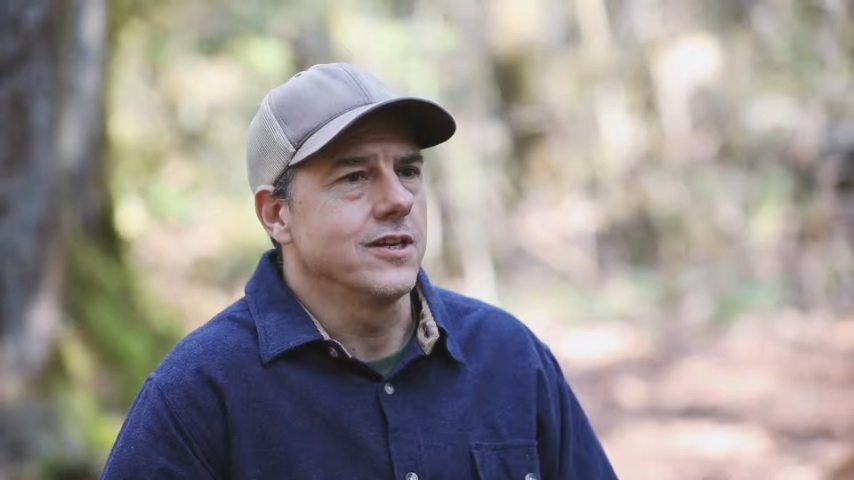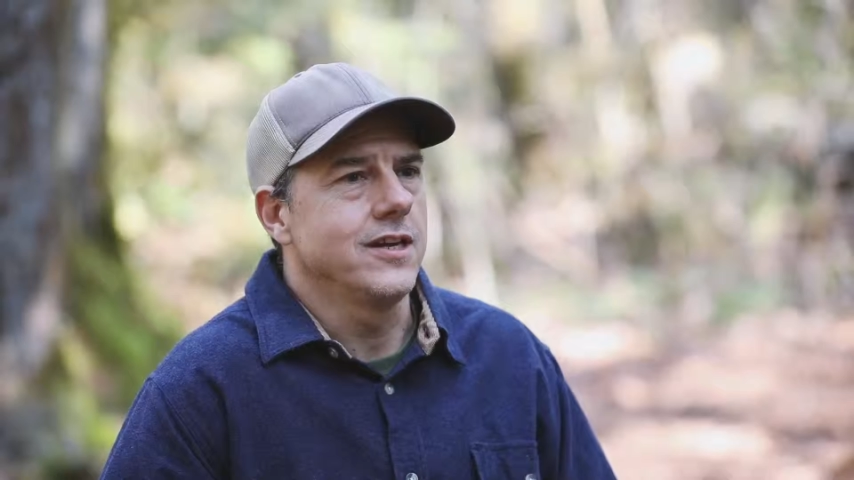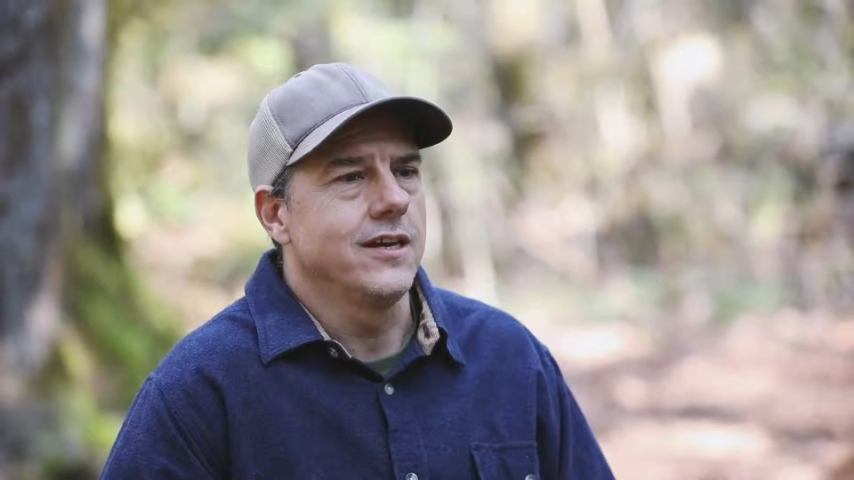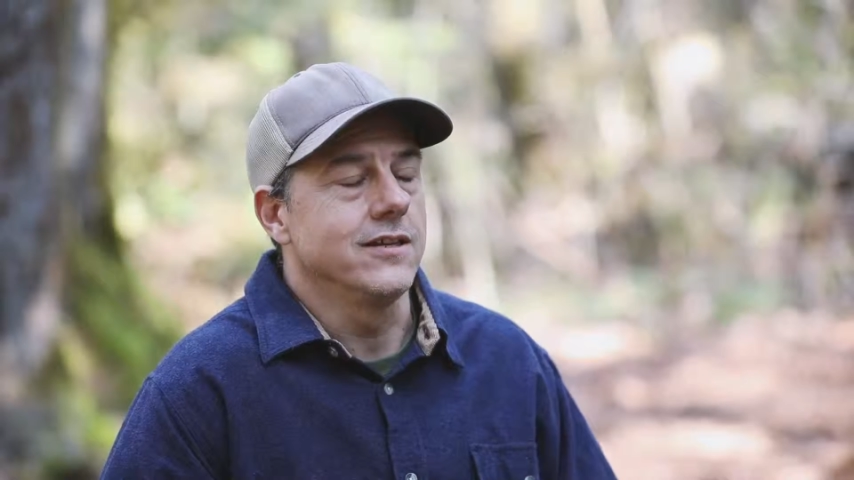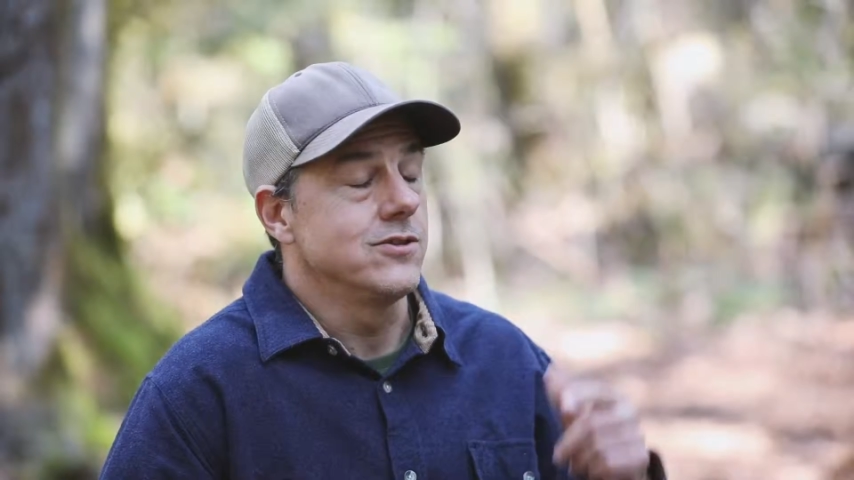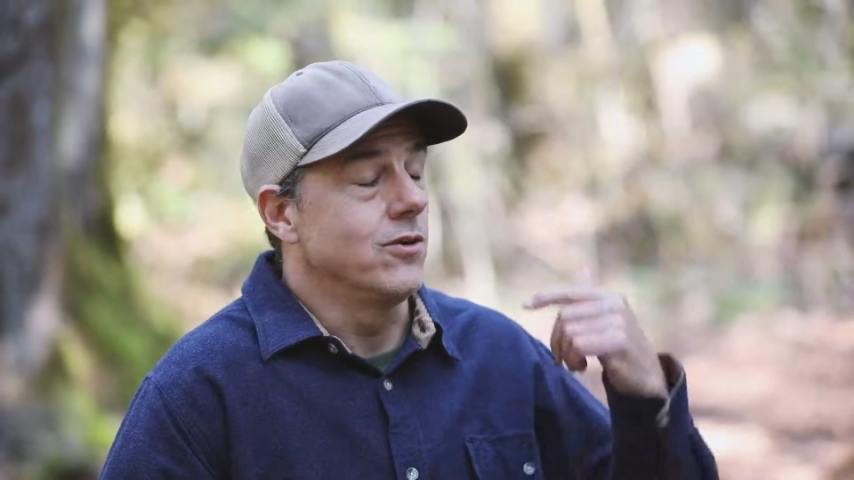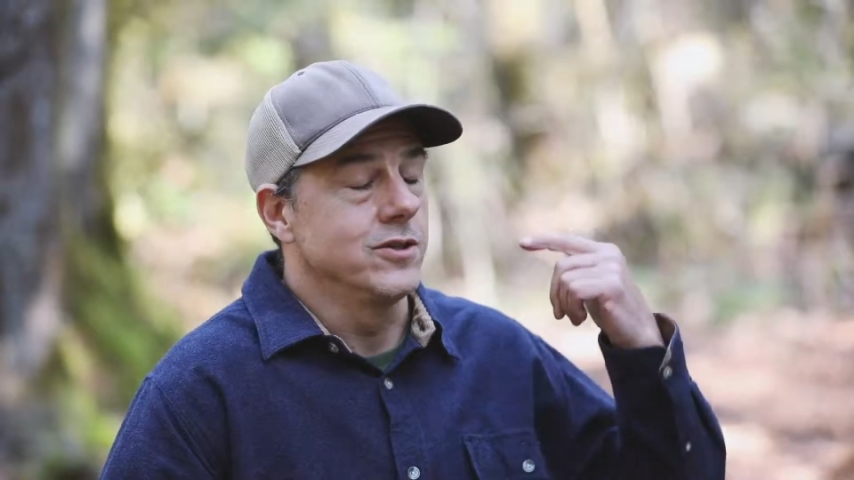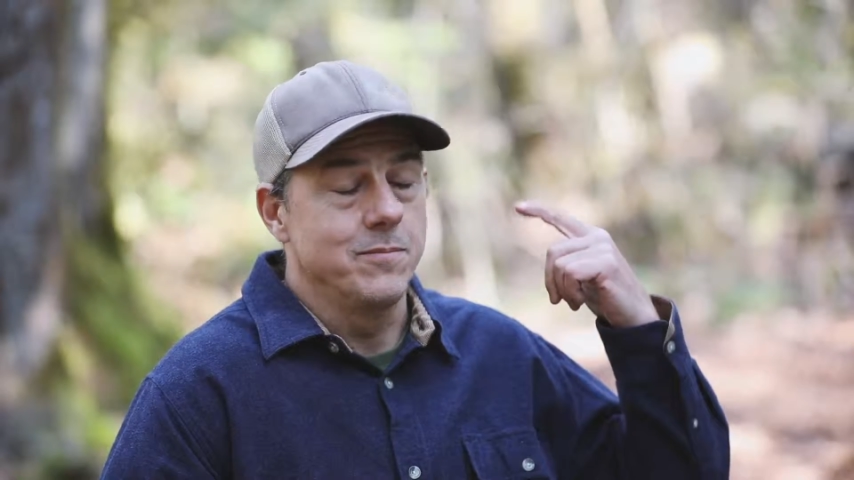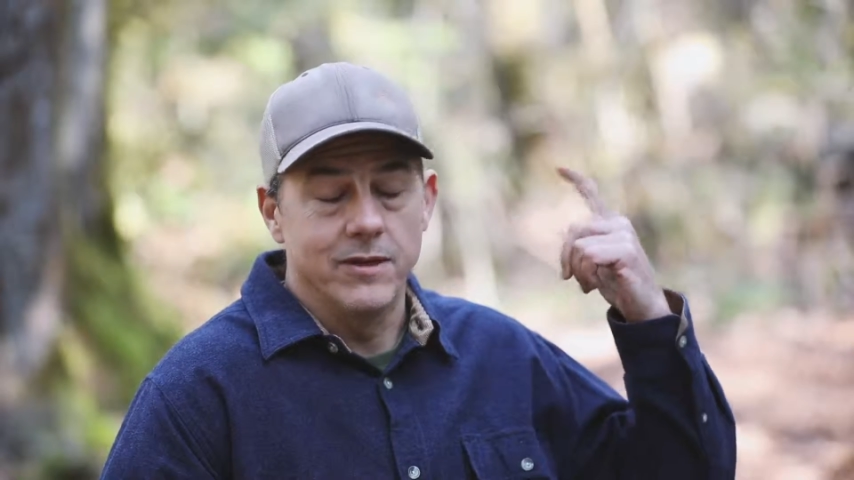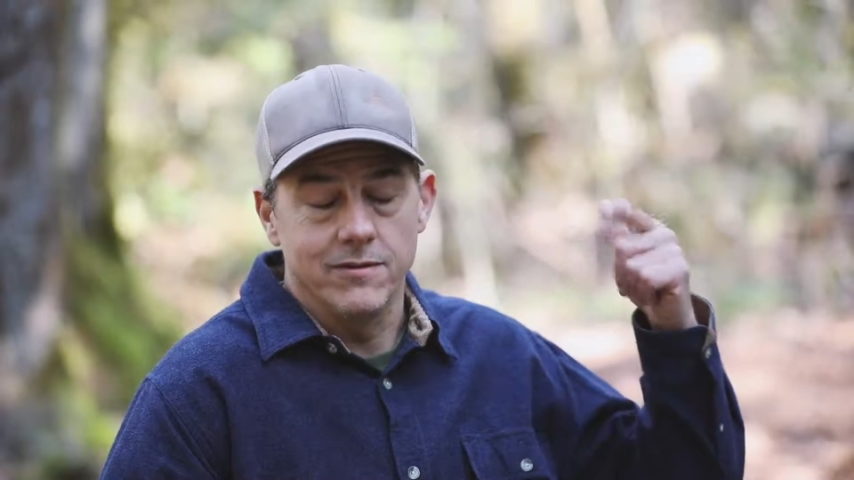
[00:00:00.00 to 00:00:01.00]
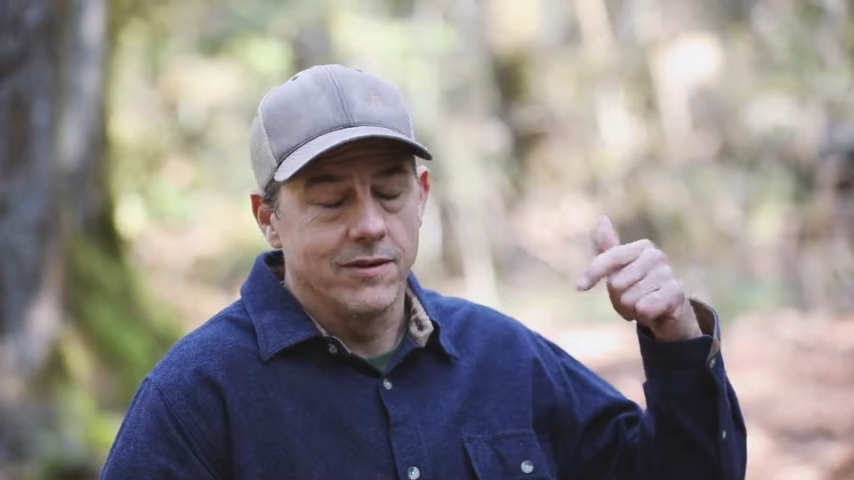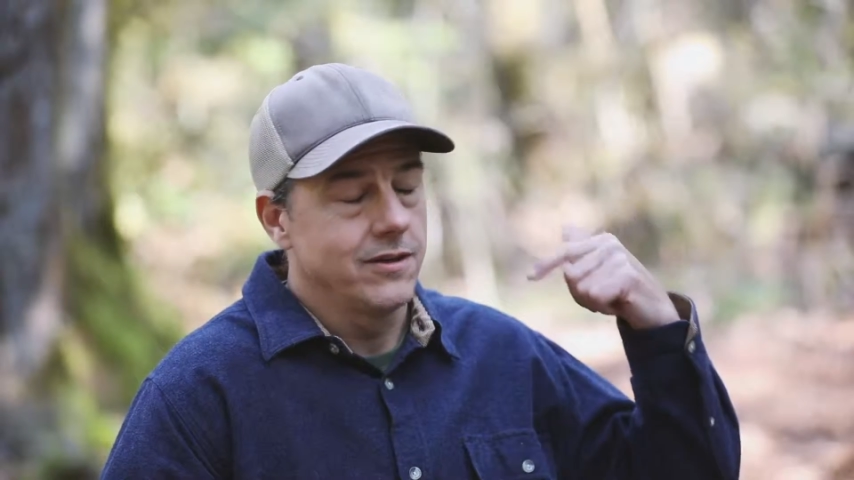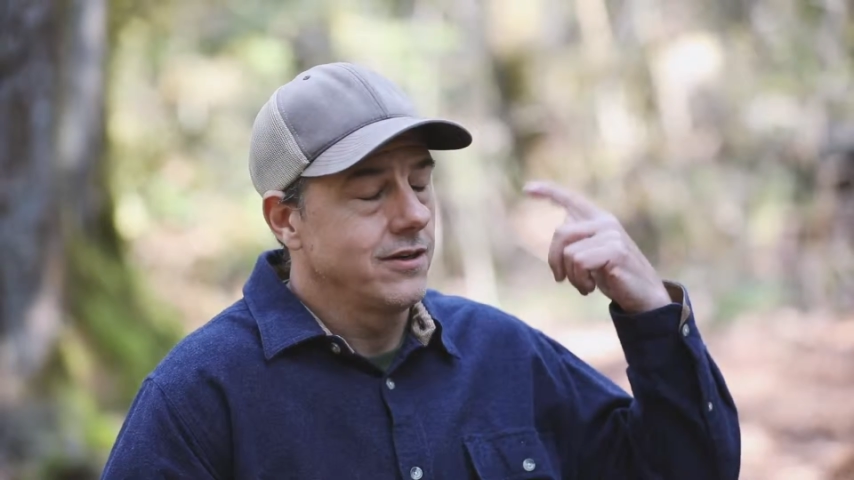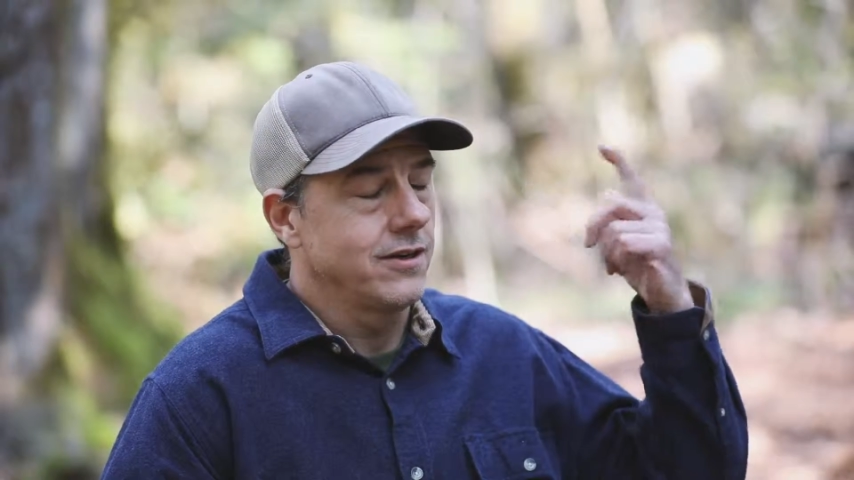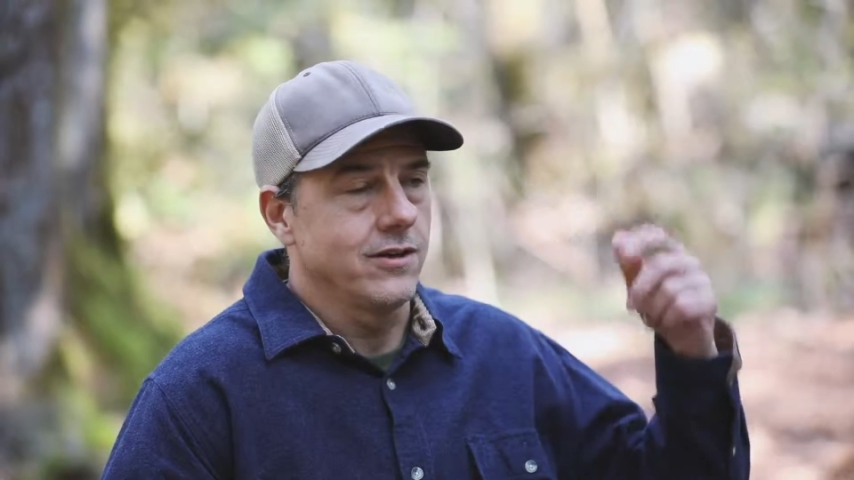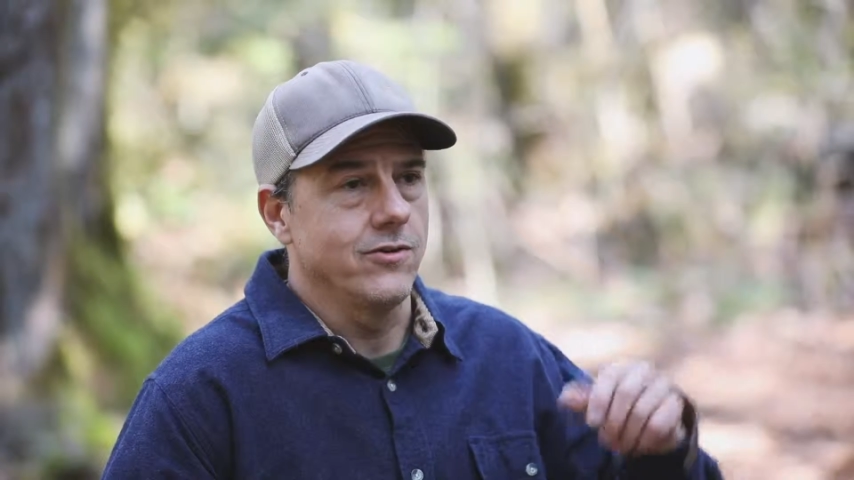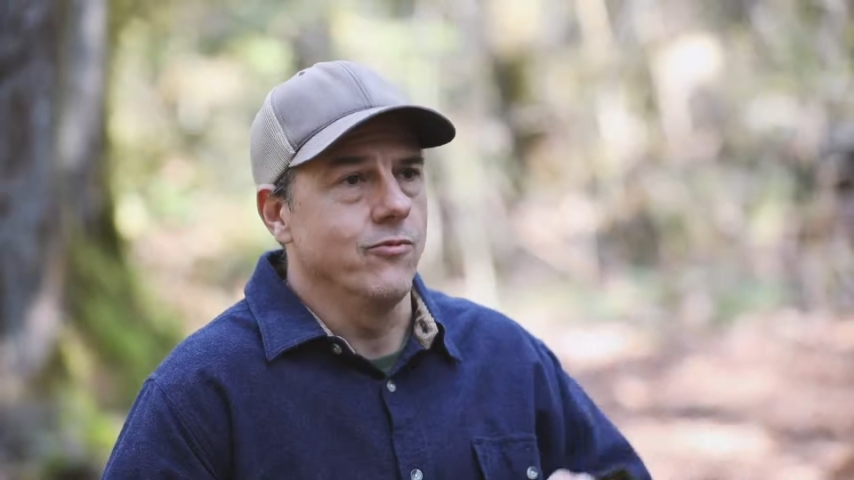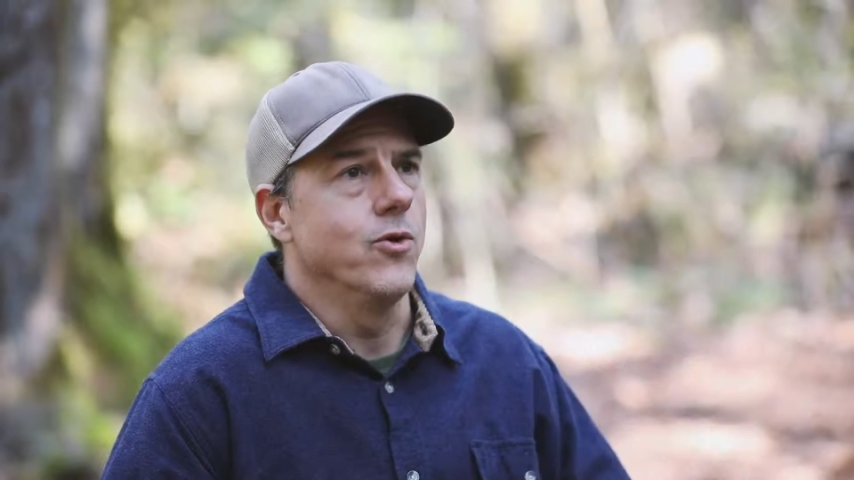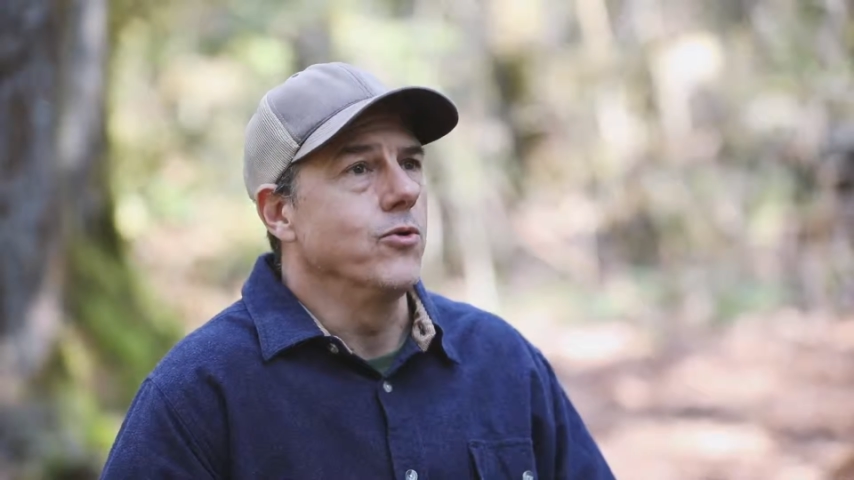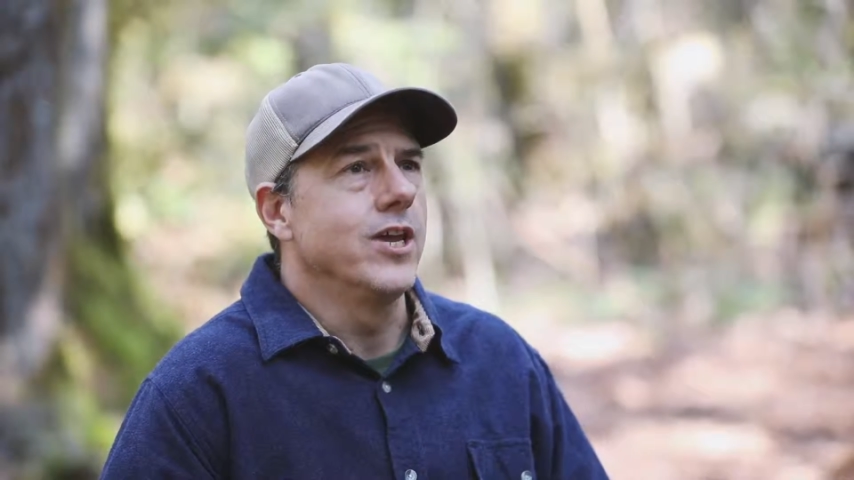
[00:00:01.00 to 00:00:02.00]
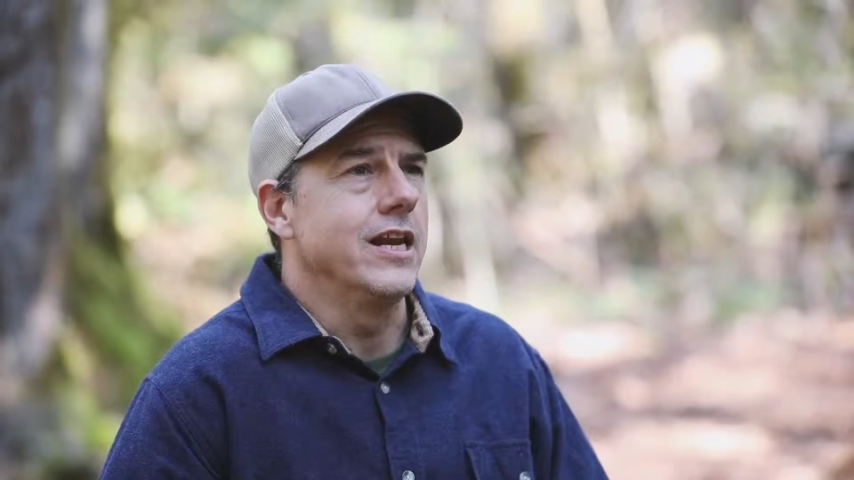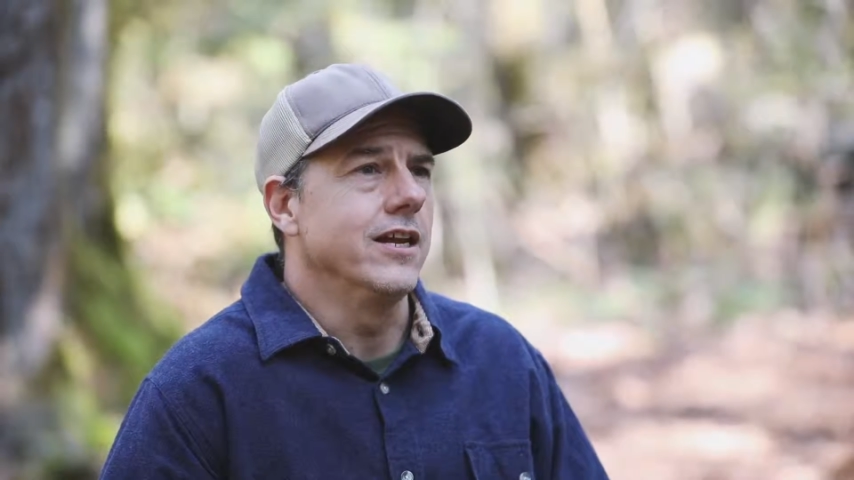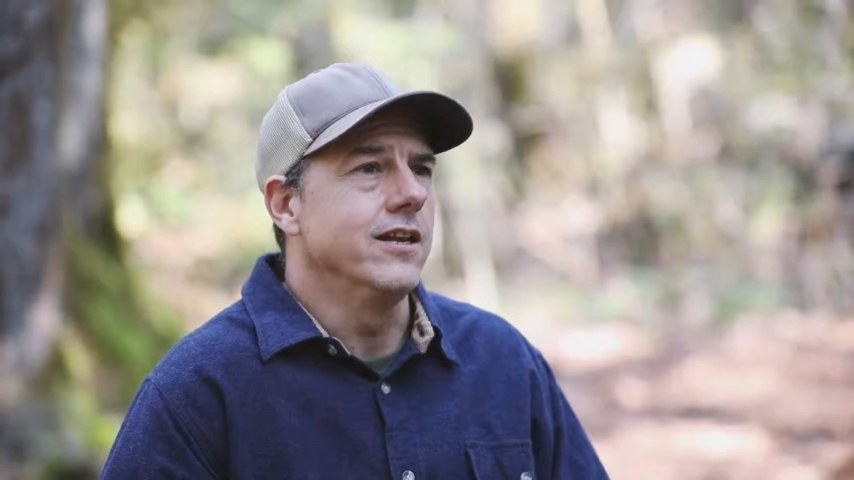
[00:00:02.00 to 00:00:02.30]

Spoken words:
kid. It's always been rotating